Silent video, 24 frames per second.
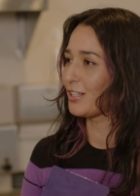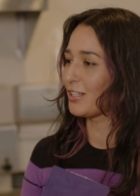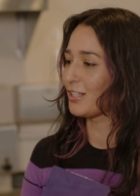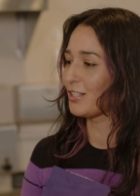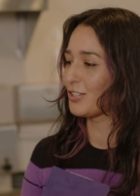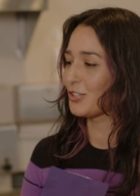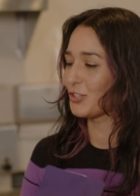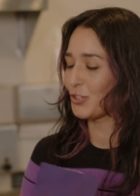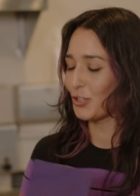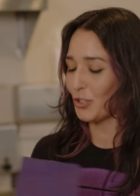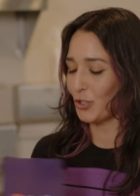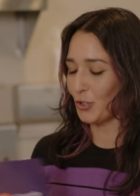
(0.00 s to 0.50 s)

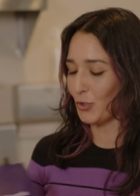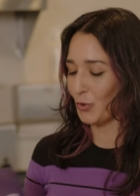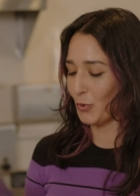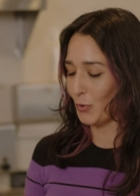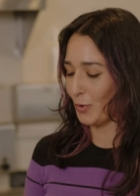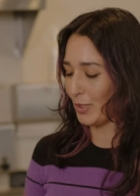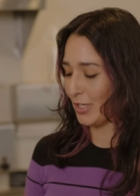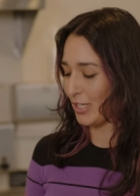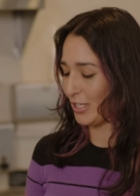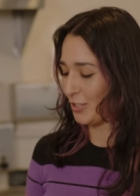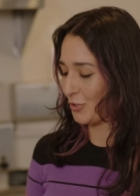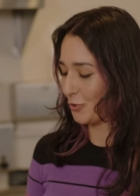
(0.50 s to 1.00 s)
Yeah. So
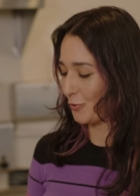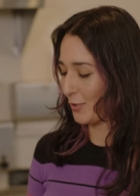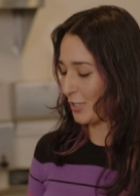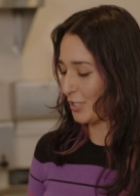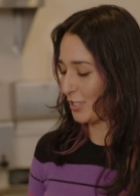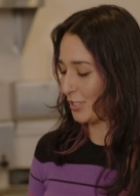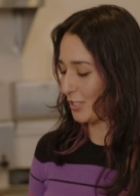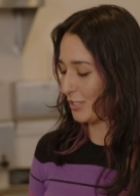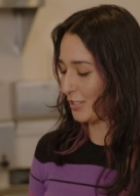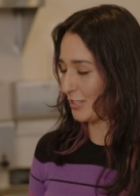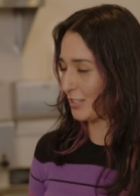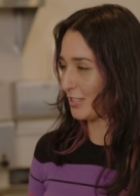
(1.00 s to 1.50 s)
each
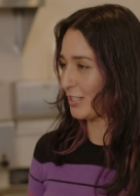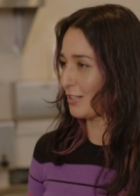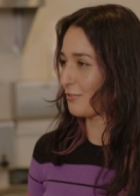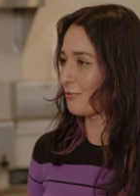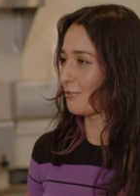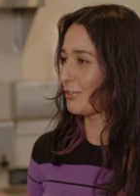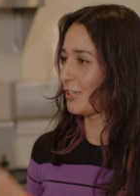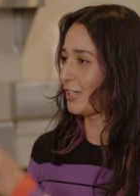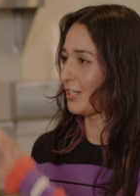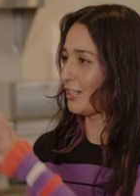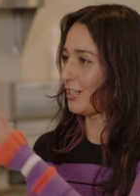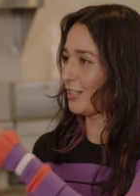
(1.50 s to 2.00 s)
region is
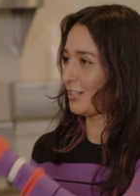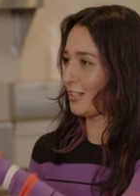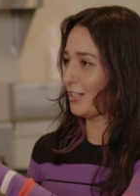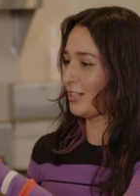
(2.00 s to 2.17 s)
different.